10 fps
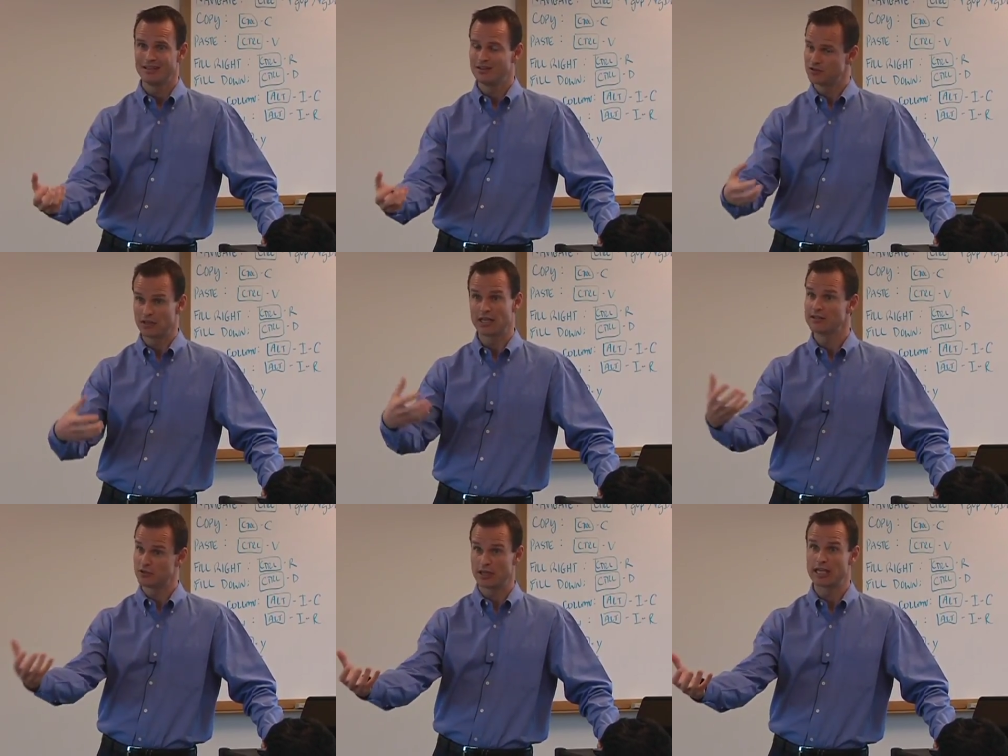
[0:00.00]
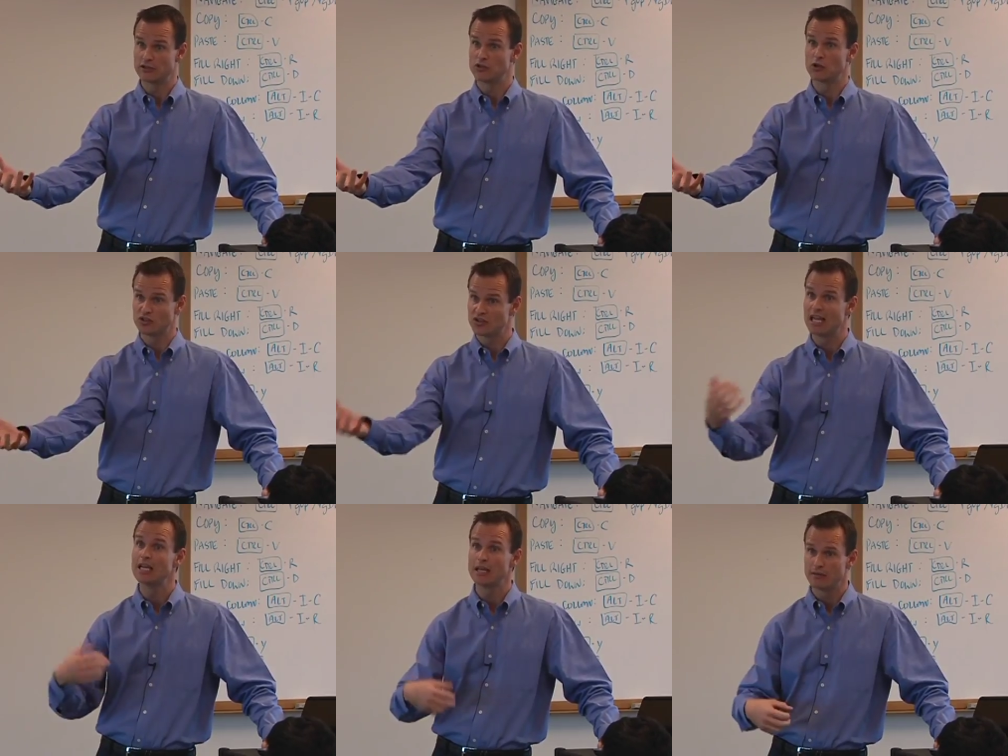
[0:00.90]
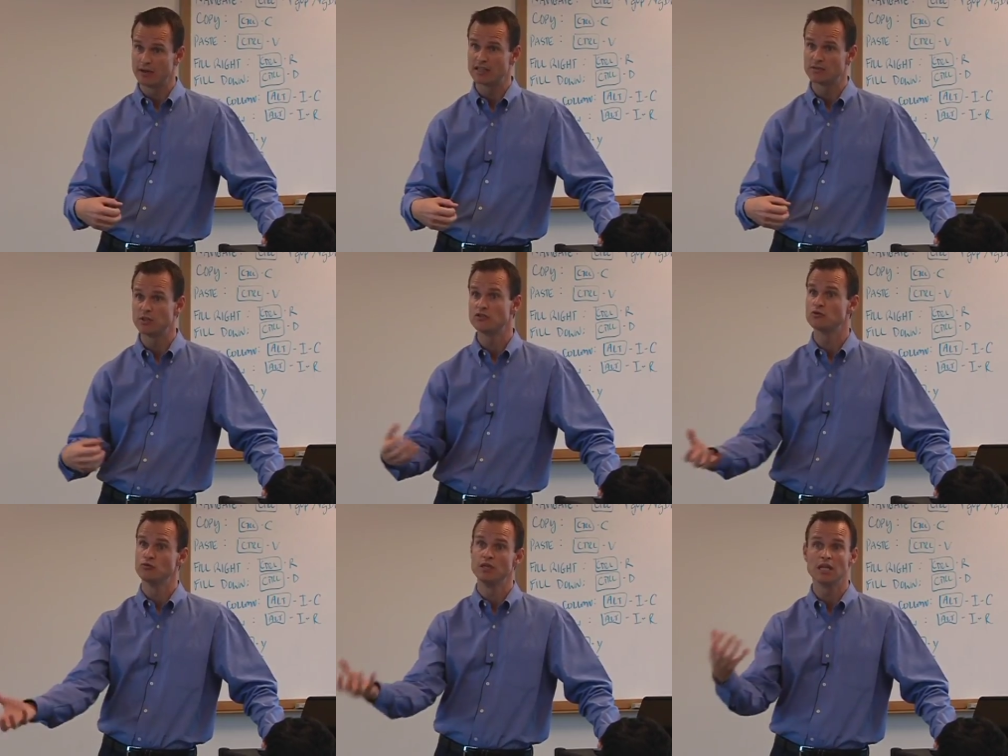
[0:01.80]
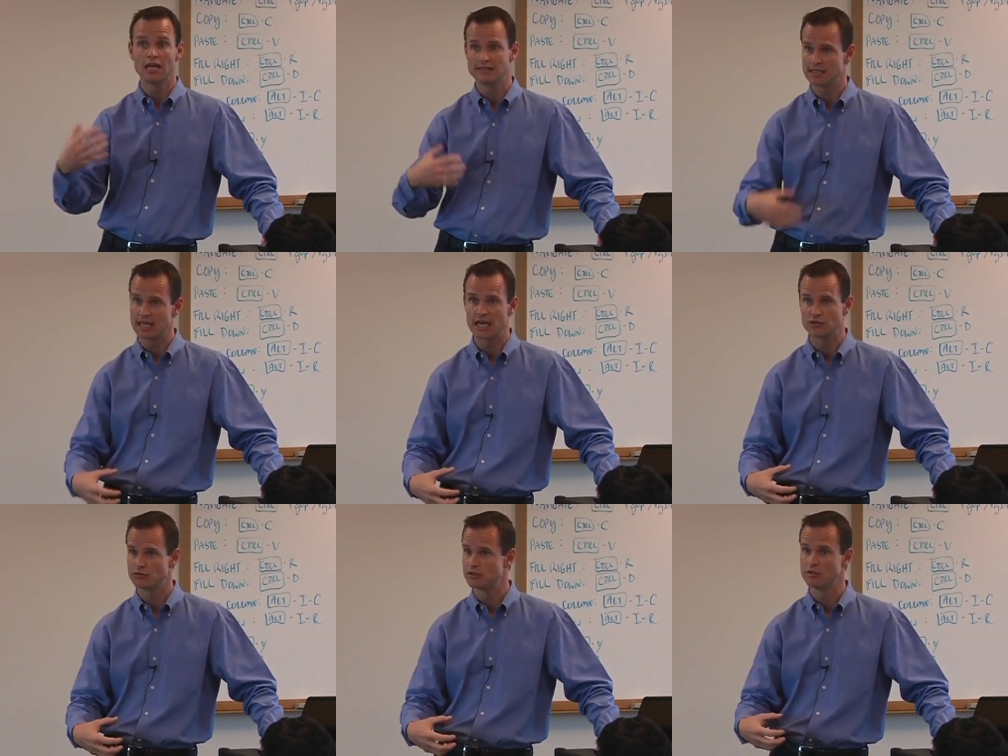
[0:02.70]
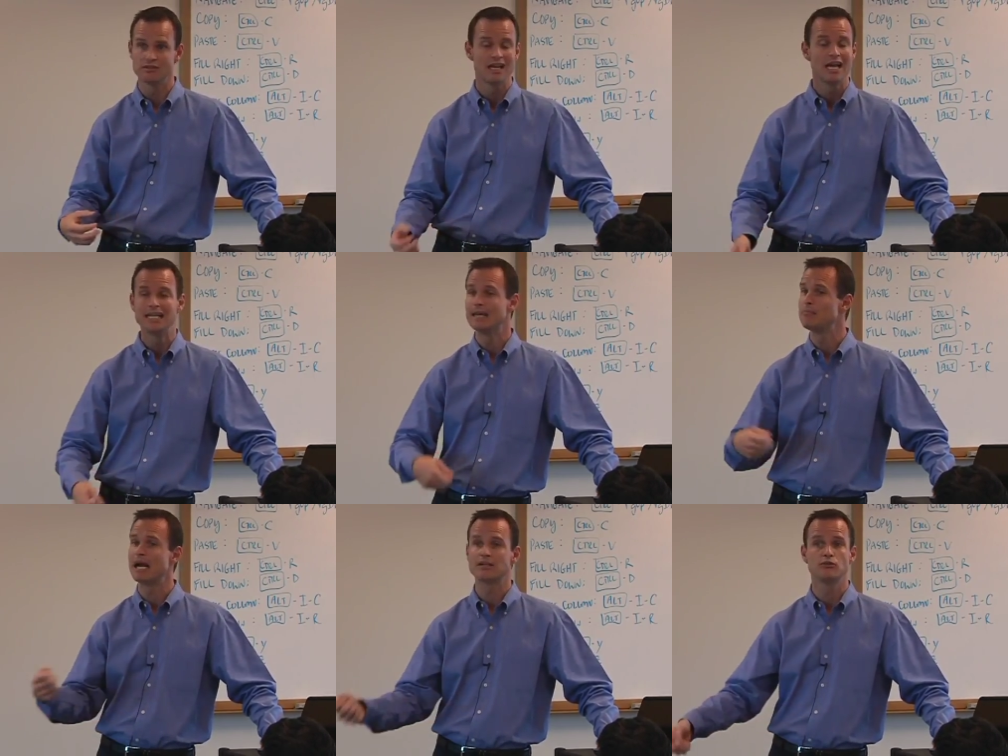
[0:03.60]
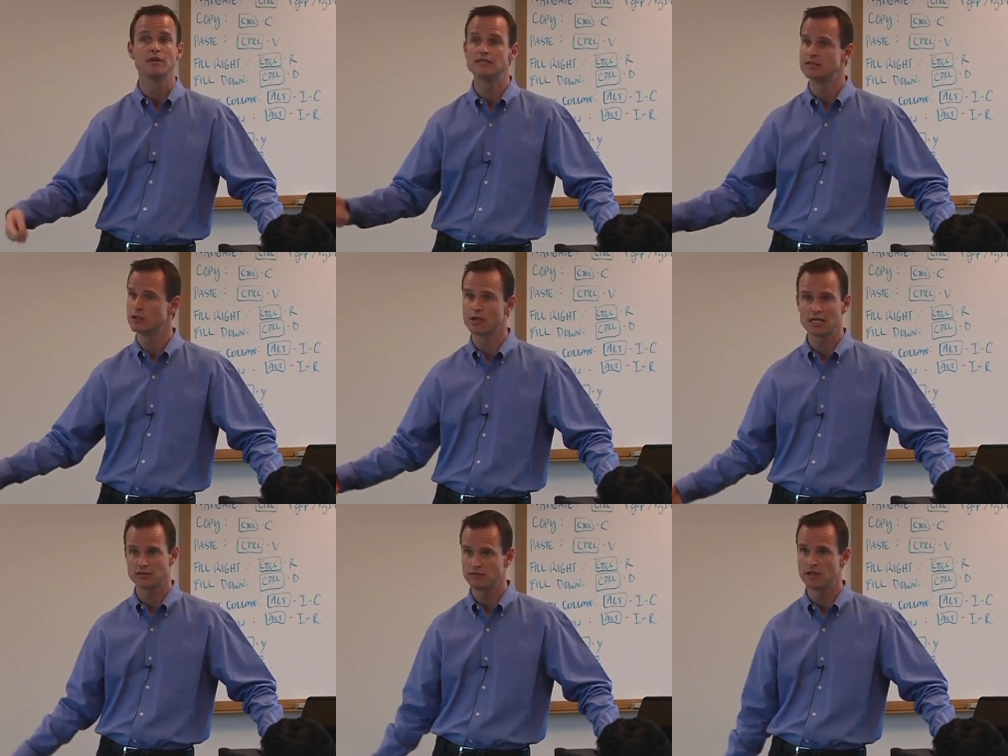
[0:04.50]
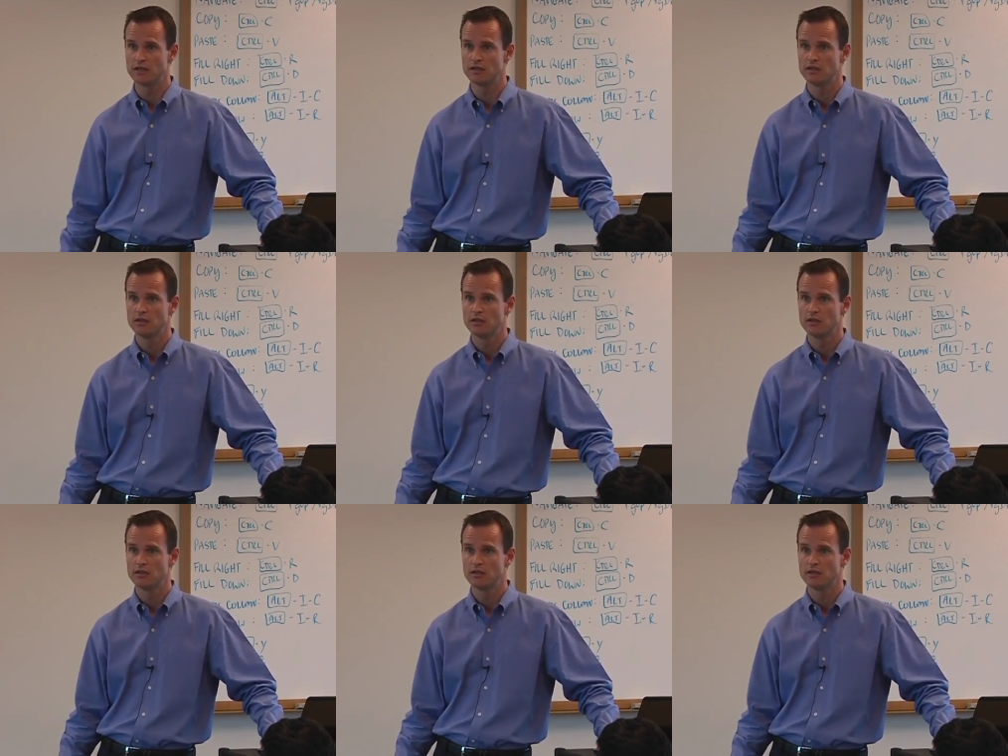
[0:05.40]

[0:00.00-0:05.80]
so they, so they can start selling investments, realizing cash returns, and get back to raising their next fund.